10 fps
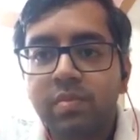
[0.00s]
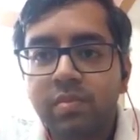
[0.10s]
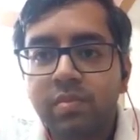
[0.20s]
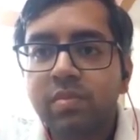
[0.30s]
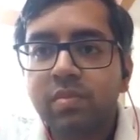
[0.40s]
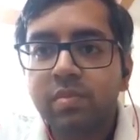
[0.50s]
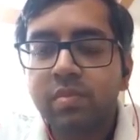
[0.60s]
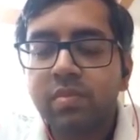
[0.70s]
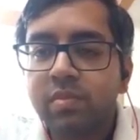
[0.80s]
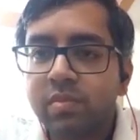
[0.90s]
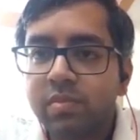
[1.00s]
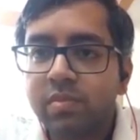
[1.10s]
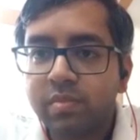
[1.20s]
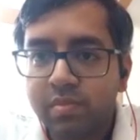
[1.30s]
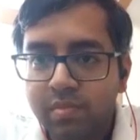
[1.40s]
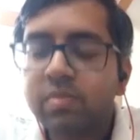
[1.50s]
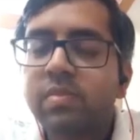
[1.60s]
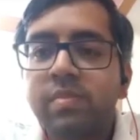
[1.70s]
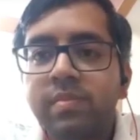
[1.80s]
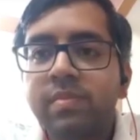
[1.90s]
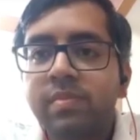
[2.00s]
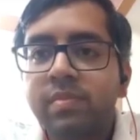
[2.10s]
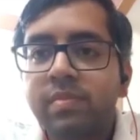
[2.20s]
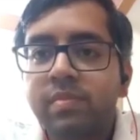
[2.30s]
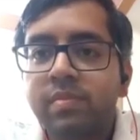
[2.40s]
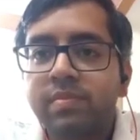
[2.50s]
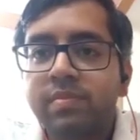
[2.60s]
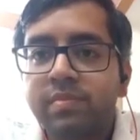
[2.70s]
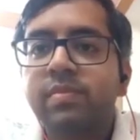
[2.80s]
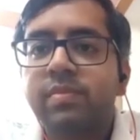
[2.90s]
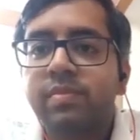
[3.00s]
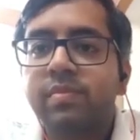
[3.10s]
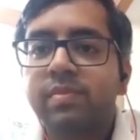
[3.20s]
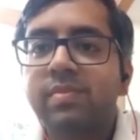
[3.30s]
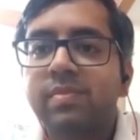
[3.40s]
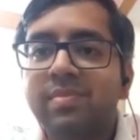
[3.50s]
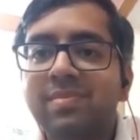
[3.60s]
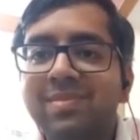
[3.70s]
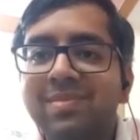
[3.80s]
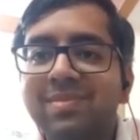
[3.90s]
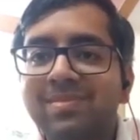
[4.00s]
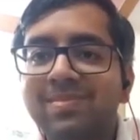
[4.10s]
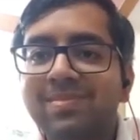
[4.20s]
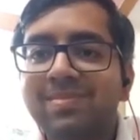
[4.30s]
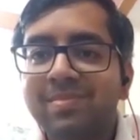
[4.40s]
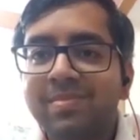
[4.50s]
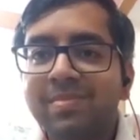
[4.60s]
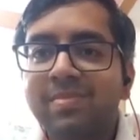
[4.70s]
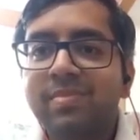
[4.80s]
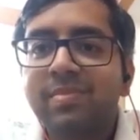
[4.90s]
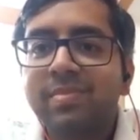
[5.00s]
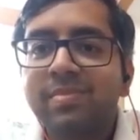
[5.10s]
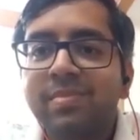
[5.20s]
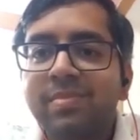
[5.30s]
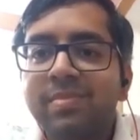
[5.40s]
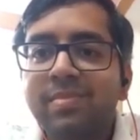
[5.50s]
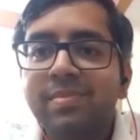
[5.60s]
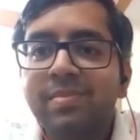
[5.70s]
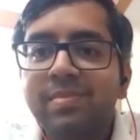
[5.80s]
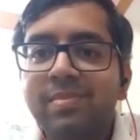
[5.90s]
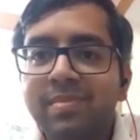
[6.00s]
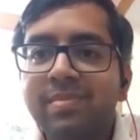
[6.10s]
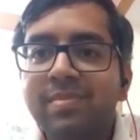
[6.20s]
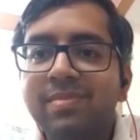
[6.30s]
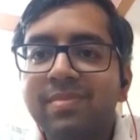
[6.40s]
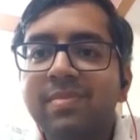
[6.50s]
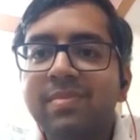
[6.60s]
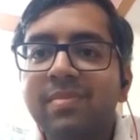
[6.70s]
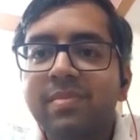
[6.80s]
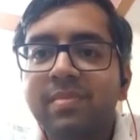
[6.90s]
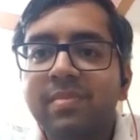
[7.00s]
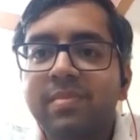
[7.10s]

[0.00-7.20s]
This person isn't speaking.